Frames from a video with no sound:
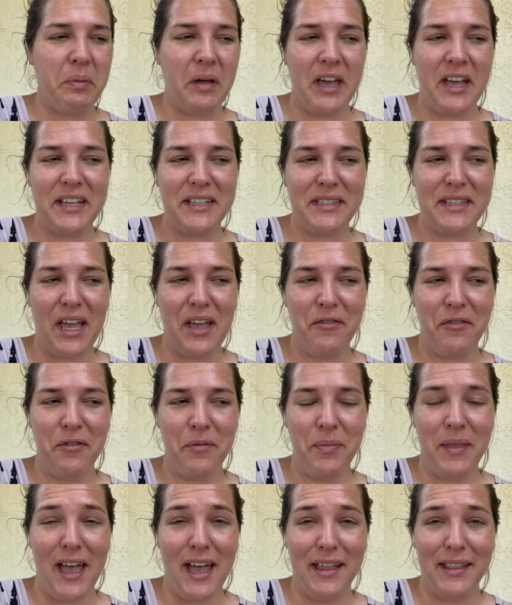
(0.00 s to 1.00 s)
But aside
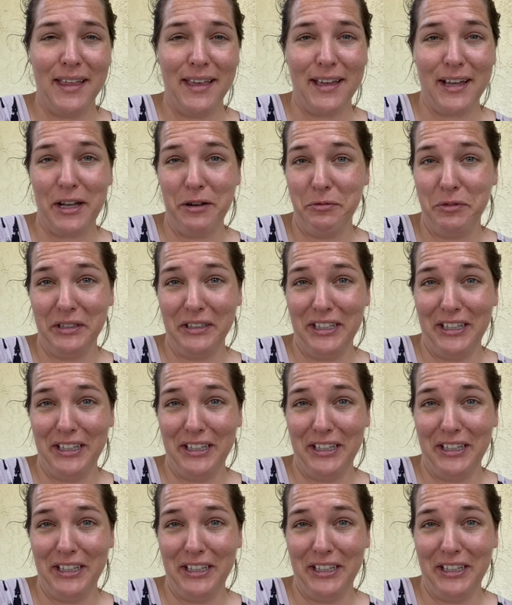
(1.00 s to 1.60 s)
from that, like I really